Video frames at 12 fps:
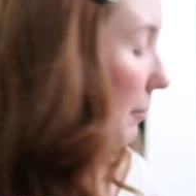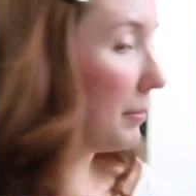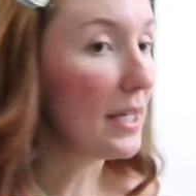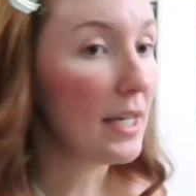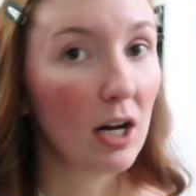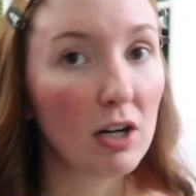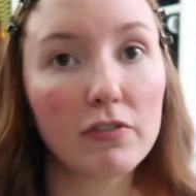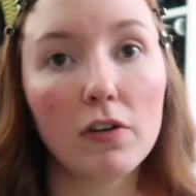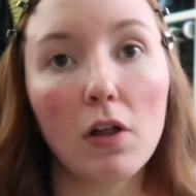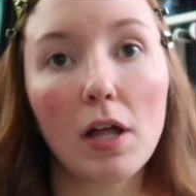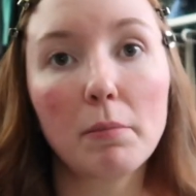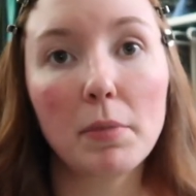be
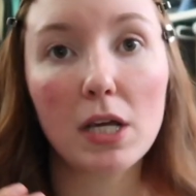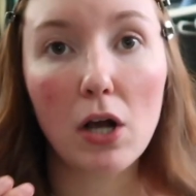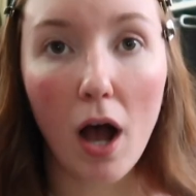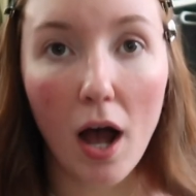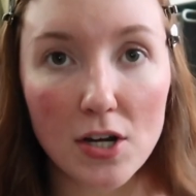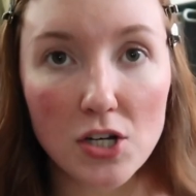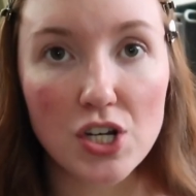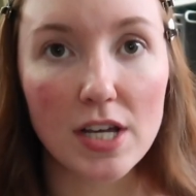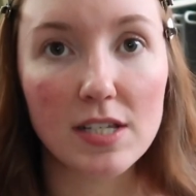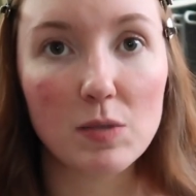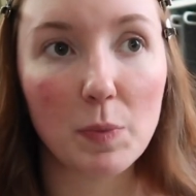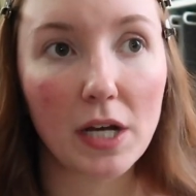careful and be
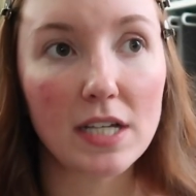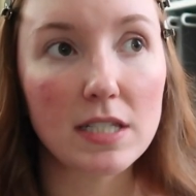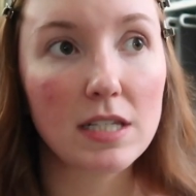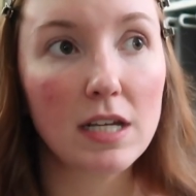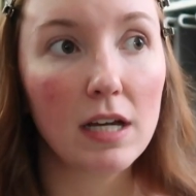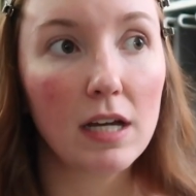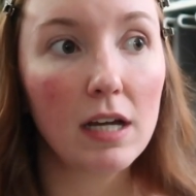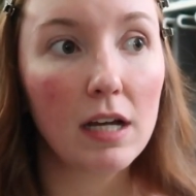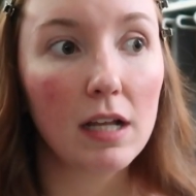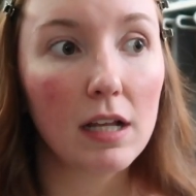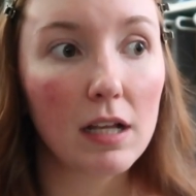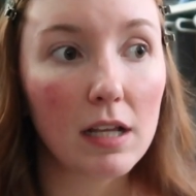conscious because
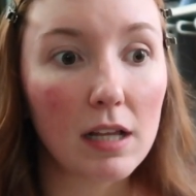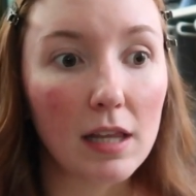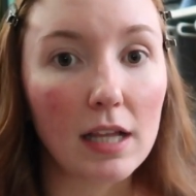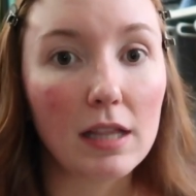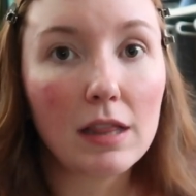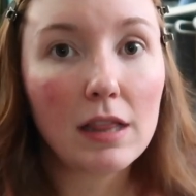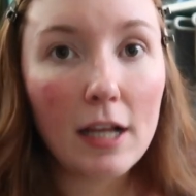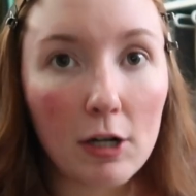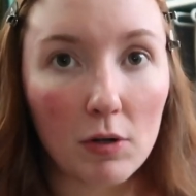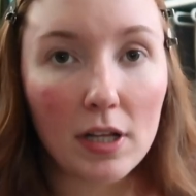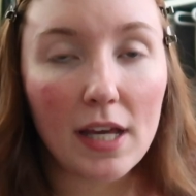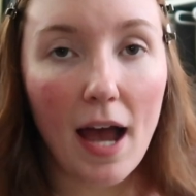like
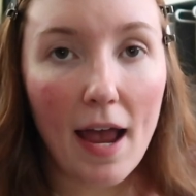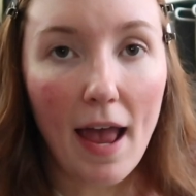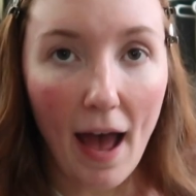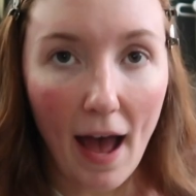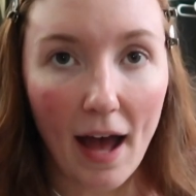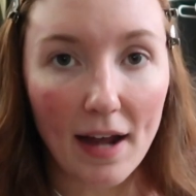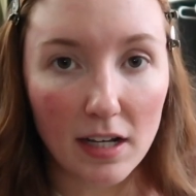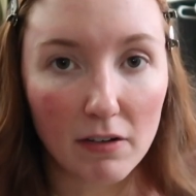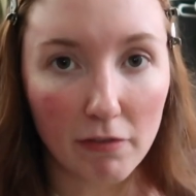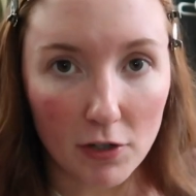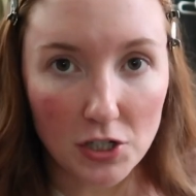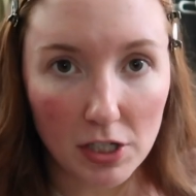literally I had
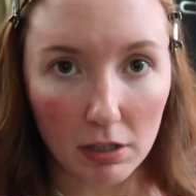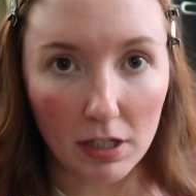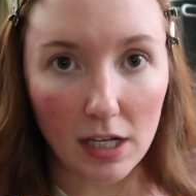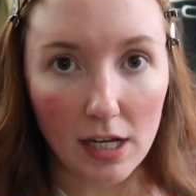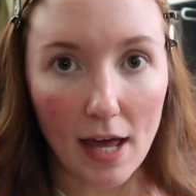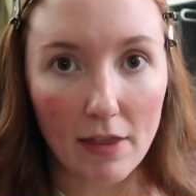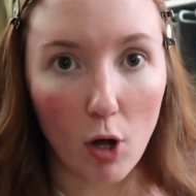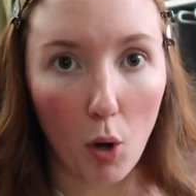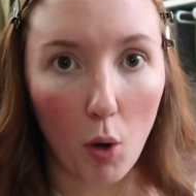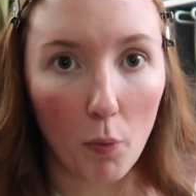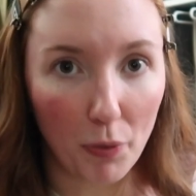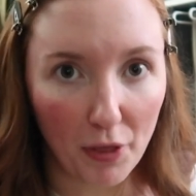infertility and the,
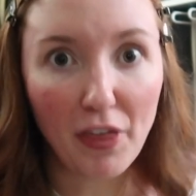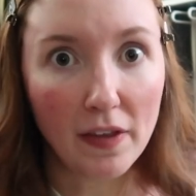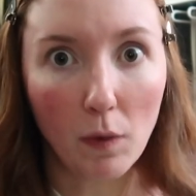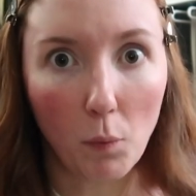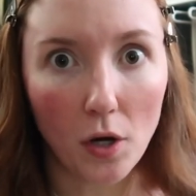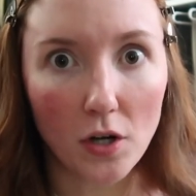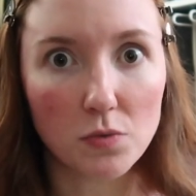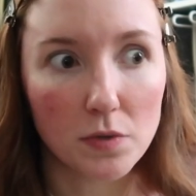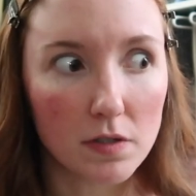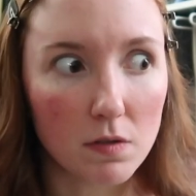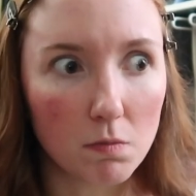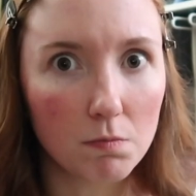the thing that worked
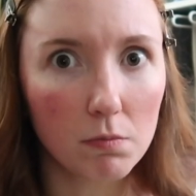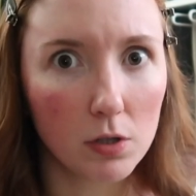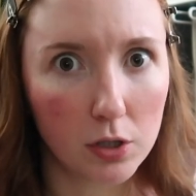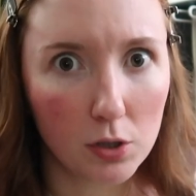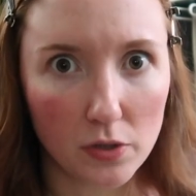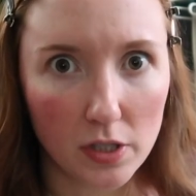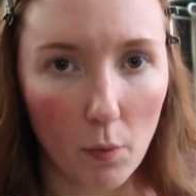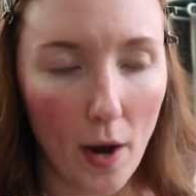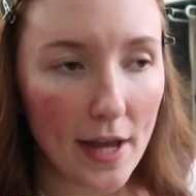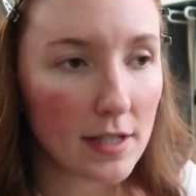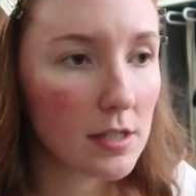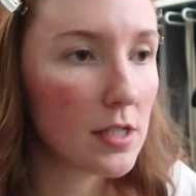was losing
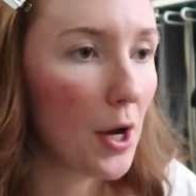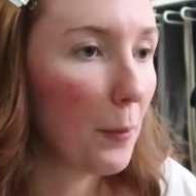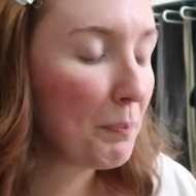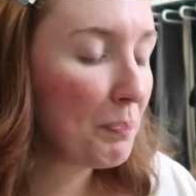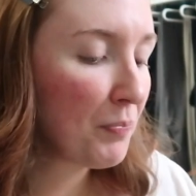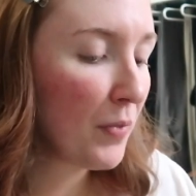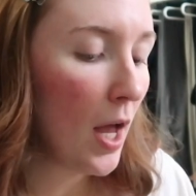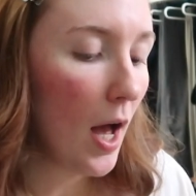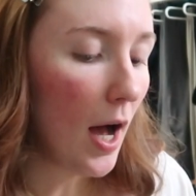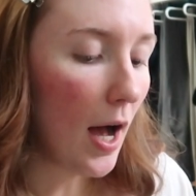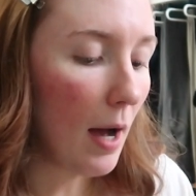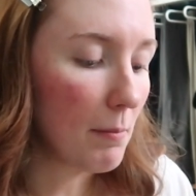weight. So
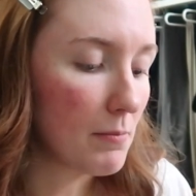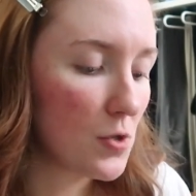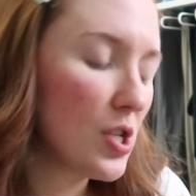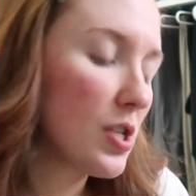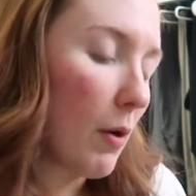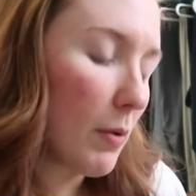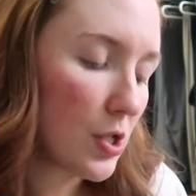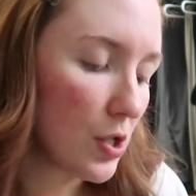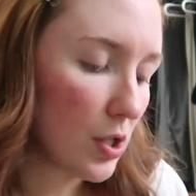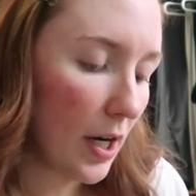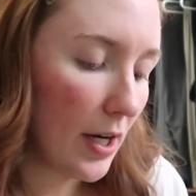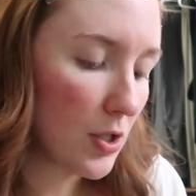um, she's always
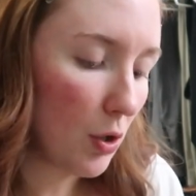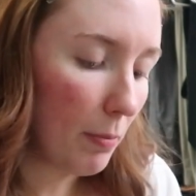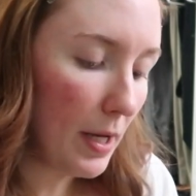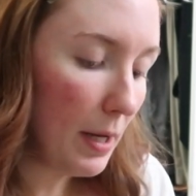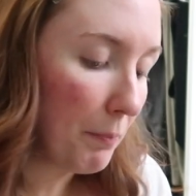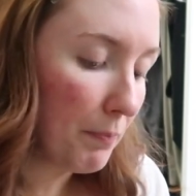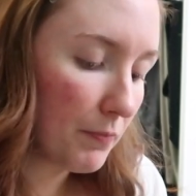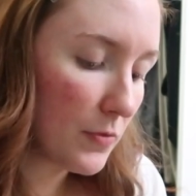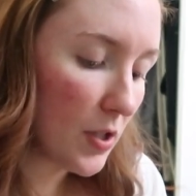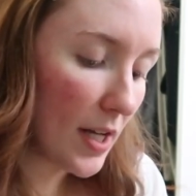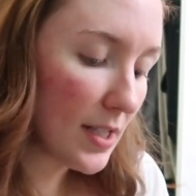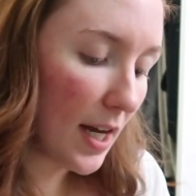just kind of told me,
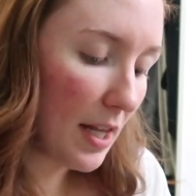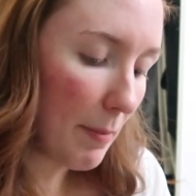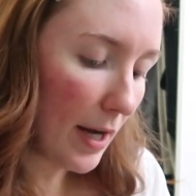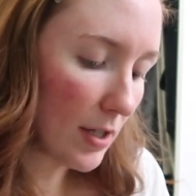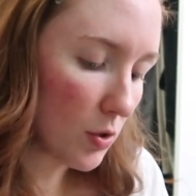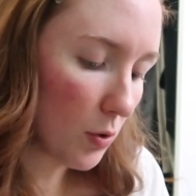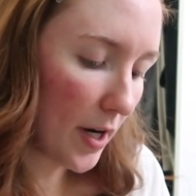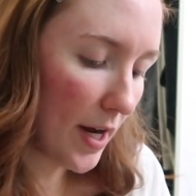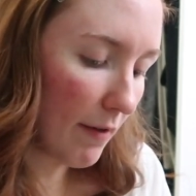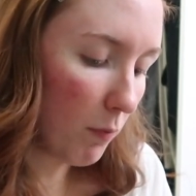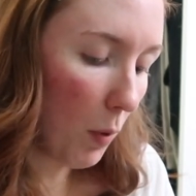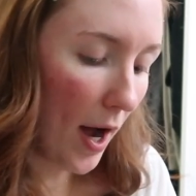so that's kind of the backstory
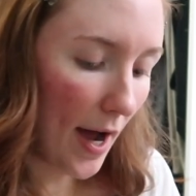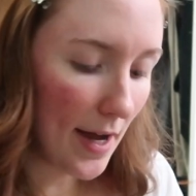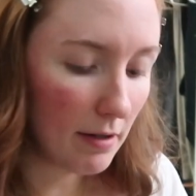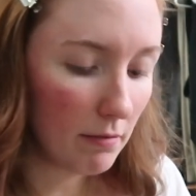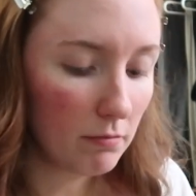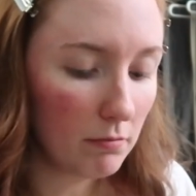of why